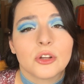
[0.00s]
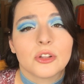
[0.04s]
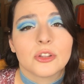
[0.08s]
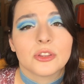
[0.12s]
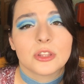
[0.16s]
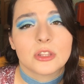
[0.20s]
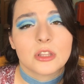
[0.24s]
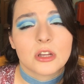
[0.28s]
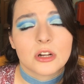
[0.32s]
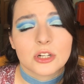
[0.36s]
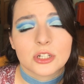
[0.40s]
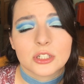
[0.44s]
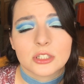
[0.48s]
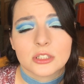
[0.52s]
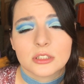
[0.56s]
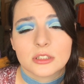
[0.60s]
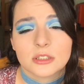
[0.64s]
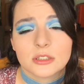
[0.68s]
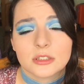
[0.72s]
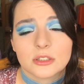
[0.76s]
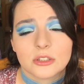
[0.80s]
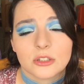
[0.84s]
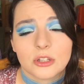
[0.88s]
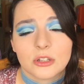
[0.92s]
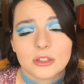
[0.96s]
Not
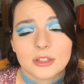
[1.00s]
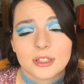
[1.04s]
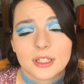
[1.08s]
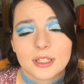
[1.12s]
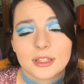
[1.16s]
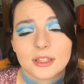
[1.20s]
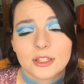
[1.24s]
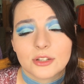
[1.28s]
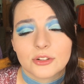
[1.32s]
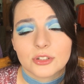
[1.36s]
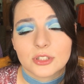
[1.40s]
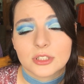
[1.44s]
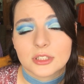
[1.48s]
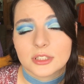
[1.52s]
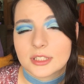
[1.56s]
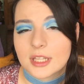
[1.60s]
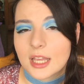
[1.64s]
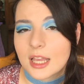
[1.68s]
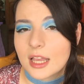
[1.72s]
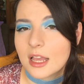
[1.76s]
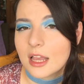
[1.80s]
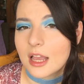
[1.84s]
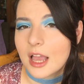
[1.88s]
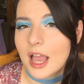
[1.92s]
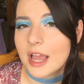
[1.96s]
that there is
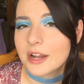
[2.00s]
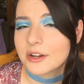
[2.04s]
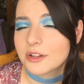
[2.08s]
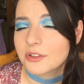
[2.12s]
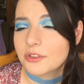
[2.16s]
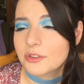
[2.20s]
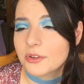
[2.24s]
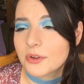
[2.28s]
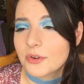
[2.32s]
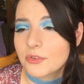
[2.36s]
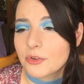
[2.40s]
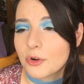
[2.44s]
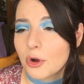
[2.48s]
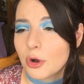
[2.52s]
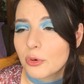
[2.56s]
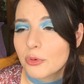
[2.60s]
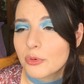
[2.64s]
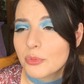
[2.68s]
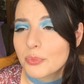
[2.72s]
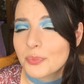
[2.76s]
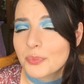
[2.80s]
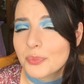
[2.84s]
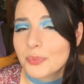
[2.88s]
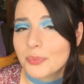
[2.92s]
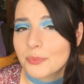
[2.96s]
anything
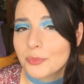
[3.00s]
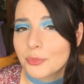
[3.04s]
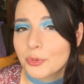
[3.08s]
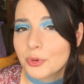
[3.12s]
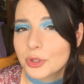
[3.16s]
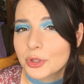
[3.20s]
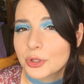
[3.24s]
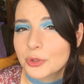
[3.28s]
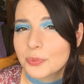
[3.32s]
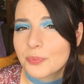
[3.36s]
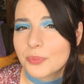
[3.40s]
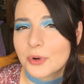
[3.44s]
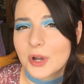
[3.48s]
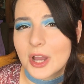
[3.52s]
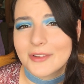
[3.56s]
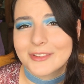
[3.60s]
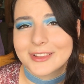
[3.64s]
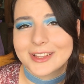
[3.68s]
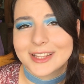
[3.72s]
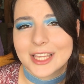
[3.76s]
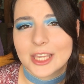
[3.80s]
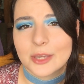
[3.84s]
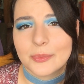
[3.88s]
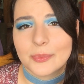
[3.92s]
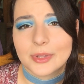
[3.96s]
wrong with
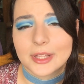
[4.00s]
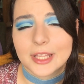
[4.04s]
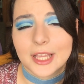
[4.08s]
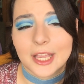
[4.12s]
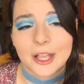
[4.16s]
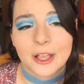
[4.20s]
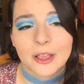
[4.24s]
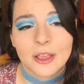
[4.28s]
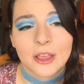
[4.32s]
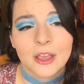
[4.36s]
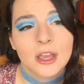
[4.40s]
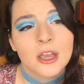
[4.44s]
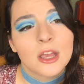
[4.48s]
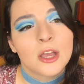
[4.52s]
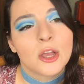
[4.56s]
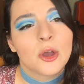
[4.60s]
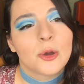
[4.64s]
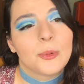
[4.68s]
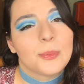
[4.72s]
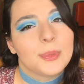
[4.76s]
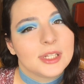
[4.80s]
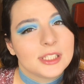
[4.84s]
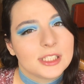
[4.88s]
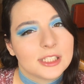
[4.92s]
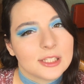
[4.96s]
private labeling,
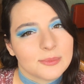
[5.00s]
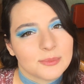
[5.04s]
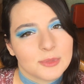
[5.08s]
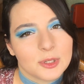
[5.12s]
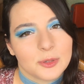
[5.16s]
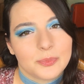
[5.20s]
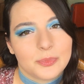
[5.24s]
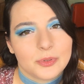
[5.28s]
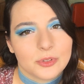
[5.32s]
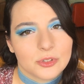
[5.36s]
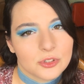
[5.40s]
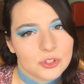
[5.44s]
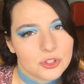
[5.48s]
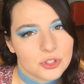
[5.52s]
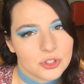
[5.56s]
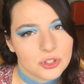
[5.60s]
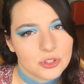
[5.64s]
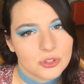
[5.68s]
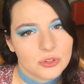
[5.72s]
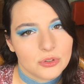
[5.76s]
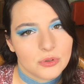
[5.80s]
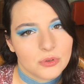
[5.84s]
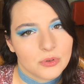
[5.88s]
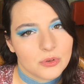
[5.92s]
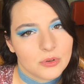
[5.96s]
but some people
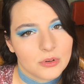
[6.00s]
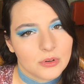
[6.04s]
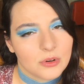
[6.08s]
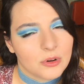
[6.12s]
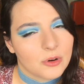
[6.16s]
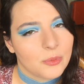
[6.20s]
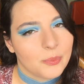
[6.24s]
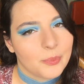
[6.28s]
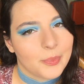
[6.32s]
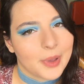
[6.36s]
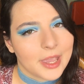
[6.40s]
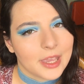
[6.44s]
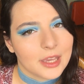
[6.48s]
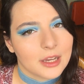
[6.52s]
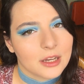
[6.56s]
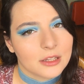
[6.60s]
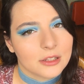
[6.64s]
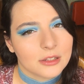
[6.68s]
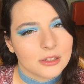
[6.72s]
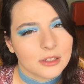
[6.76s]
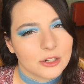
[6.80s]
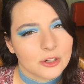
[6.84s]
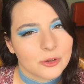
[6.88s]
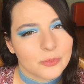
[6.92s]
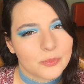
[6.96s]
do or
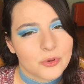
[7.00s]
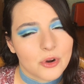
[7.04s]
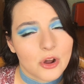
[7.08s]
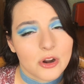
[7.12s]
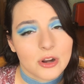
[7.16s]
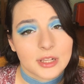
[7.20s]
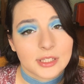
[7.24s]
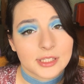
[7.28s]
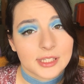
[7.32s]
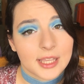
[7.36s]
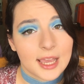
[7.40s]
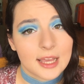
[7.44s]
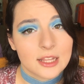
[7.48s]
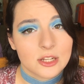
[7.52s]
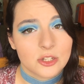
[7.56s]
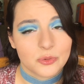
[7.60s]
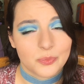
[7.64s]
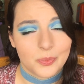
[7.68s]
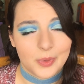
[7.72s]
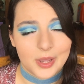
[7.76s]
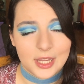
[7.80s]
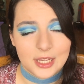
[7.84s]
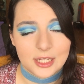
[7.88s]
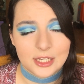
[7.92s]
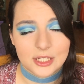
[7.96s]
make their products
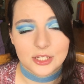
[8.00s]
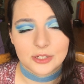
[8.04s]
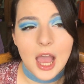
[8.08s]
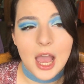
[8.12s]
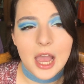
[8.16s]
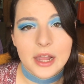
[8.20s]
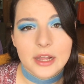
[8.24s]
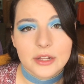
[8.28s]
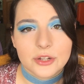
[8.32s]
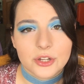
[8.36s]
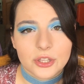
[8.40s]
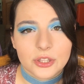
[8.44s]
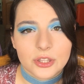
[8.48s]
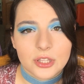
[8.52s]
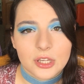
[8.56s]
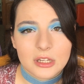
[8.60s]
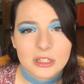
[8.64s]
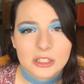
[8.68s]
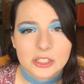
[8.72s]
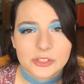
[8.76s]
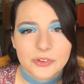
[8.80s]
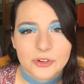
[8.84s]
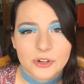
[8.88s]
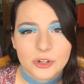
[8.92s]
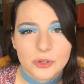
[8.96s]
handmade, and I
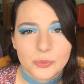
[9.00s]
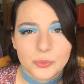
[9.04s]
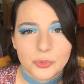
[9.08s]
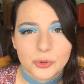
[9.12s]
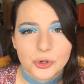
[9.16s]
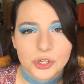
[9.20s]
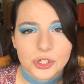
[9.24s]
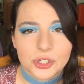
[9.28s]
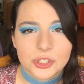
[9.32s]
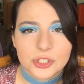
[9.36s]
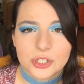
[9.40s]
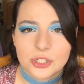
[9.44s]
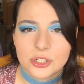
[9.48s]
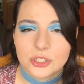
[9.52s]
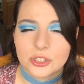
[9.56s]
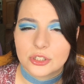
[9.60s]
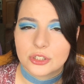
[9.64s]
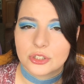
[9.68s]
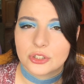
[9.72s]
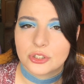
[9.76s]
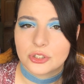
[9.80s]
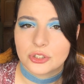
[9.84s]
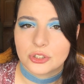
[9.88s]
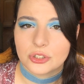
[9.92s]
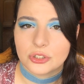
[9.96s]
think it's very
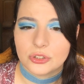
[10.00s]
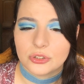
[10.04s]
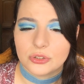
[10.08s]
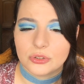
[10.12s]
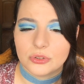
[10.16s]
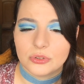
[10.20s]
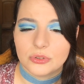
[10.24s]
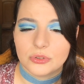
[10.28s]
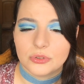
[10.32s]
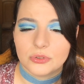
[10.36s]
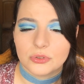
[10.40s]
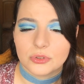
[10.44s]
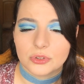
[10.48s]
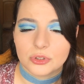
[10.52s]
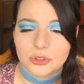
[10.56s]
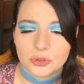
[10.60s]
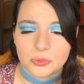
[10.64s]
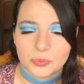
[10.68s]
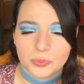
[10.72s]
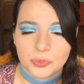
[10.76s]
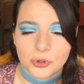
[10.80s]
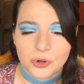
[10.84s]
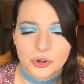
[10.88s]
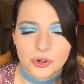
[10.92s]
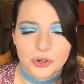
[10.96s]
important to
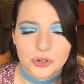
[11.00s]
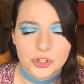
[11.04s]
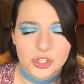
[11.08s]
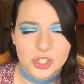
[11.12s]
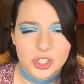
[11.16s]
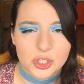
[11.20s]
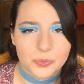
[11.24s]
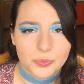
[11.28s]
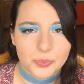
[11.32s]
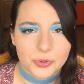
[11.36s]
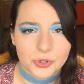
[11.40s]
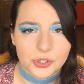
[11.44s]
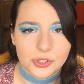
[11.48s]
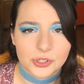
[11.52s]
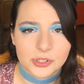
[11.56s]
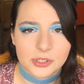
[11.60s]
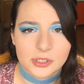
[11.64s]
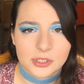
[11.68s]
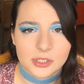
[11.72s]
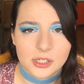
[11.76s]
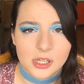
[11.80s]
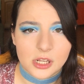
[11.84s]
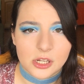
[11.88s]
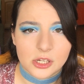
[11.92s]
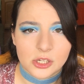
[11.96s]
support the
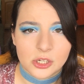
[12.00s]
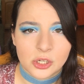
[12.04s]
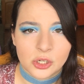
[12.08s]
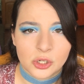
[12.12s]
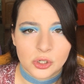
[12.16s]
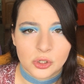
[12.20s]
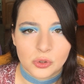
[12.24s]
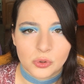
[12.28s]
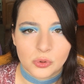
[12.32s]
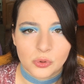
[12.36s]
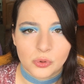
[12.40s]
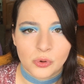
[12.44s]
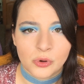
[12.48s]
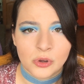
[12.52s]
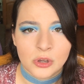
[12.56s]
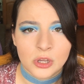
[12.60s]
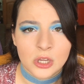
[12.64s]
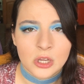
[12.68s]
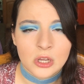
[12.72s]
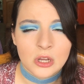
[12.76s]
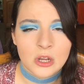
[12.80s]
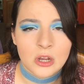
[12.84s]
person who